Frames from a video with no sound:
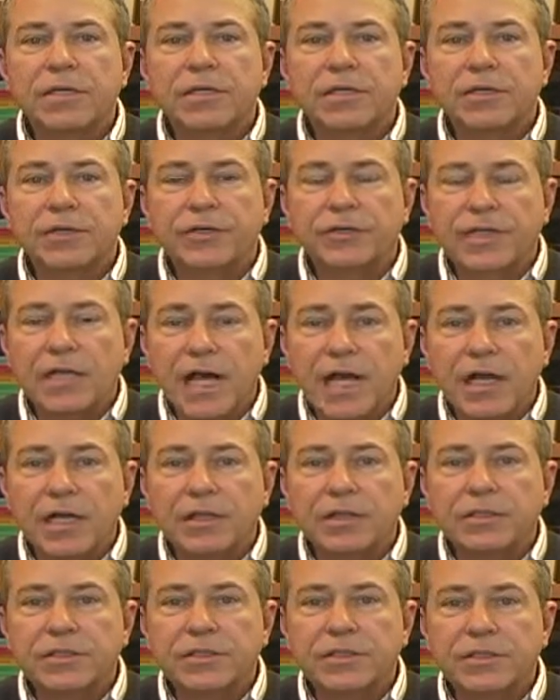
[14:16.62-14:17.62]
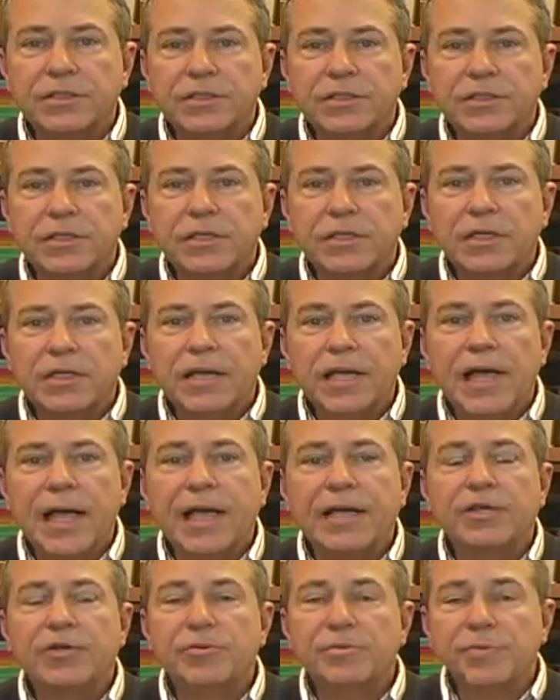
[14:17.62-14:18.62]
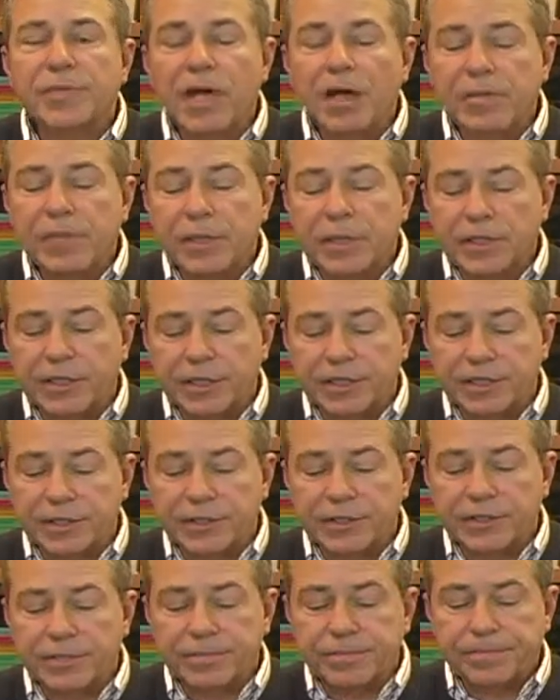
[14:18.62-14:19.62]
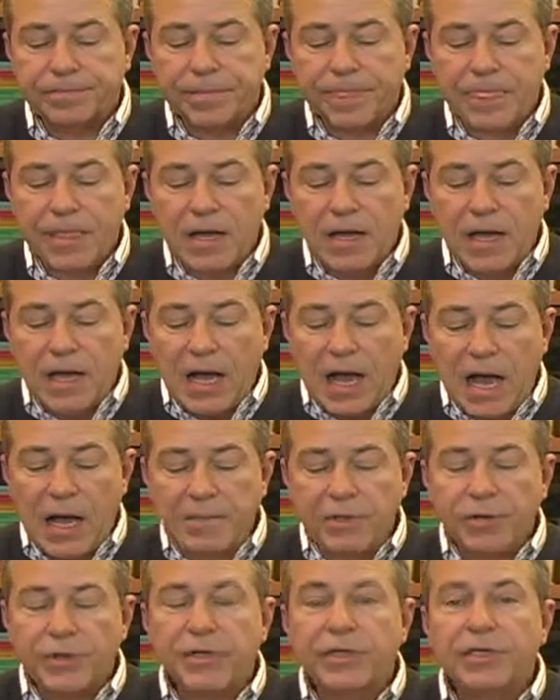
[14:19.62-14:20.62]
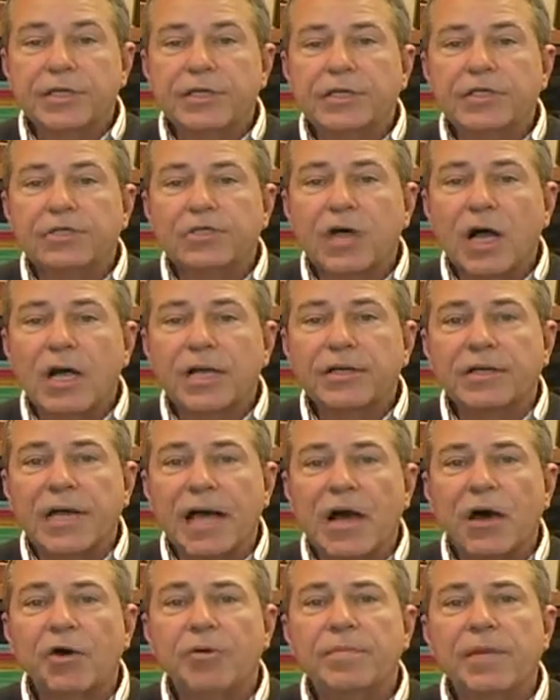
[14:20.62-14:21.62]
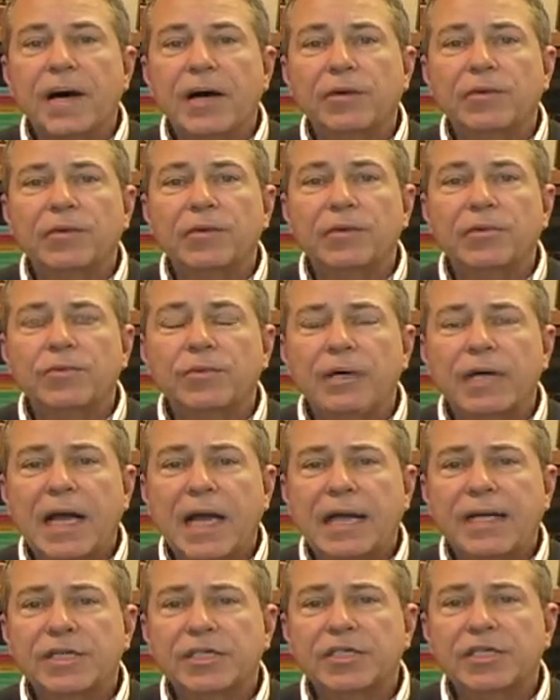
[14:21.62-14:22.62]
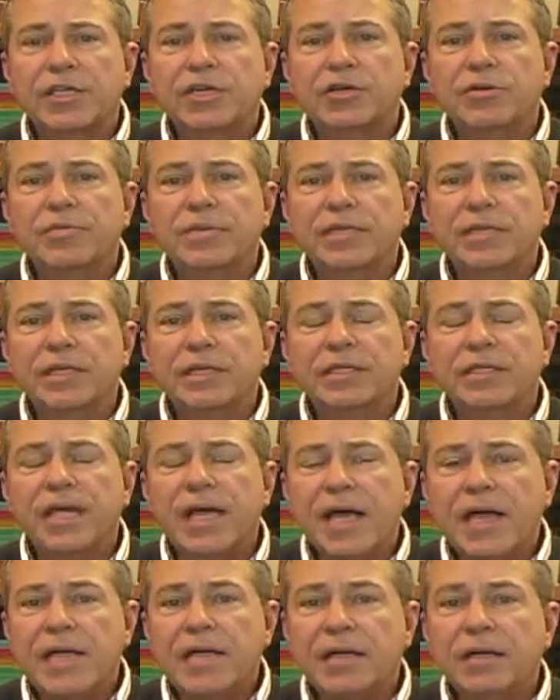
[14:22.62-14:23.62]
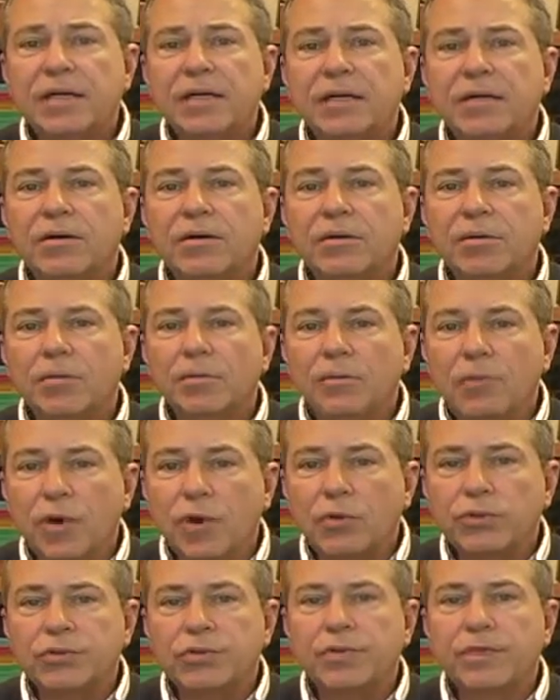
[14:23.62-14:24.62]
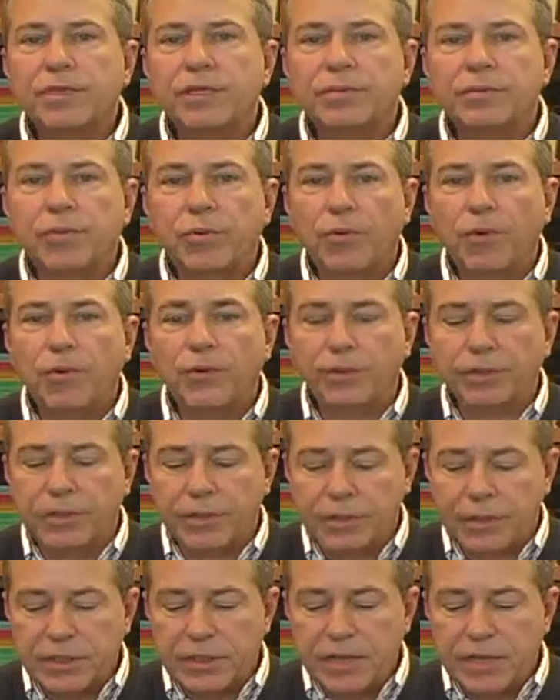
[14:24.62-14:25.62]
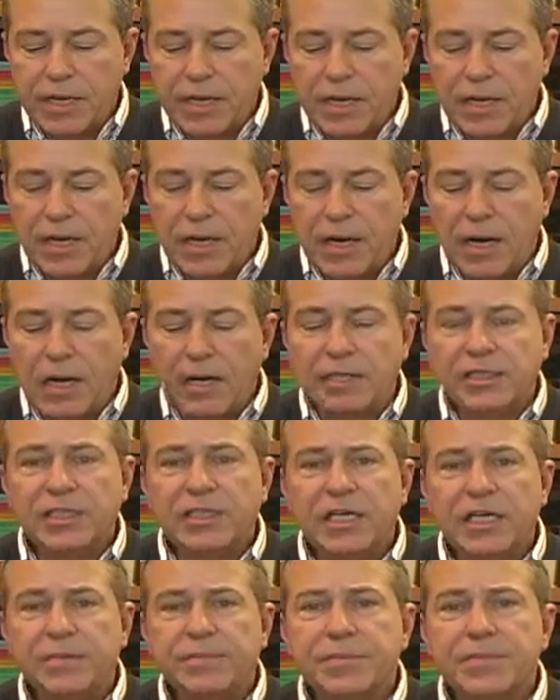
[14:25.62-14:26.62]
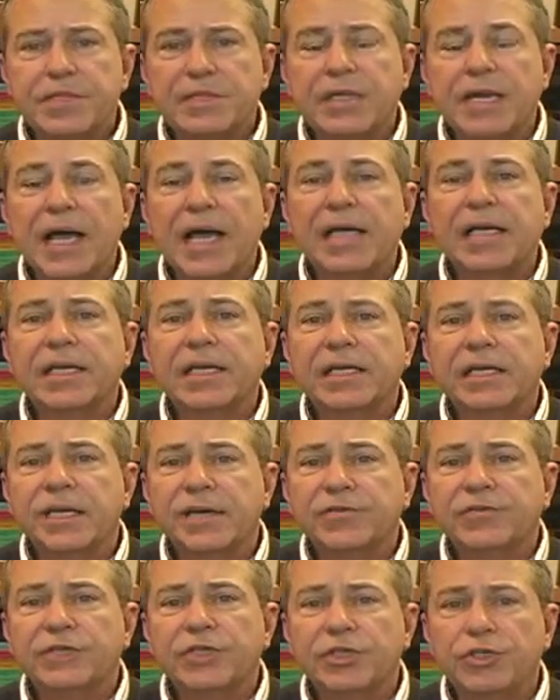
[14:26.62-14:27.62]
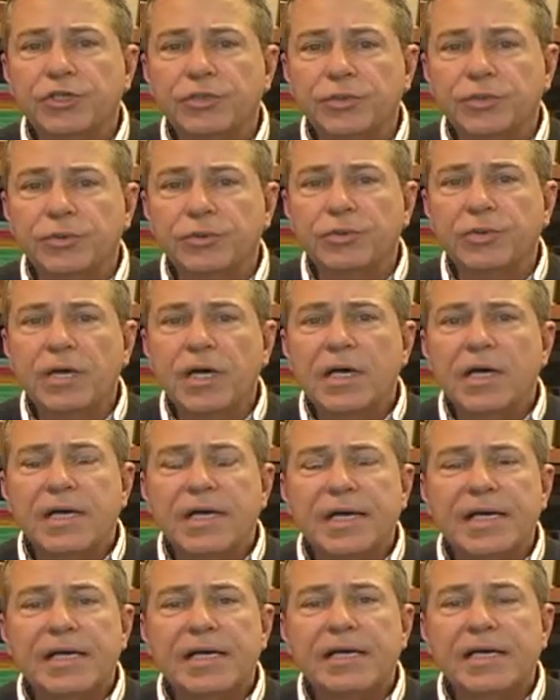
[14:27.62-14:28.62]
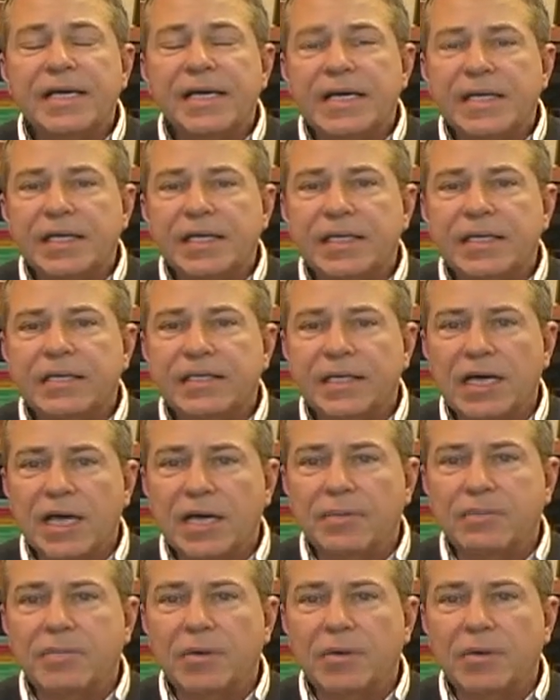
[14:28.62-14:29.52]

your talents, and your abilities. I'm going to talk now about what I consider to be the 10 most important tips that I can give to you in any type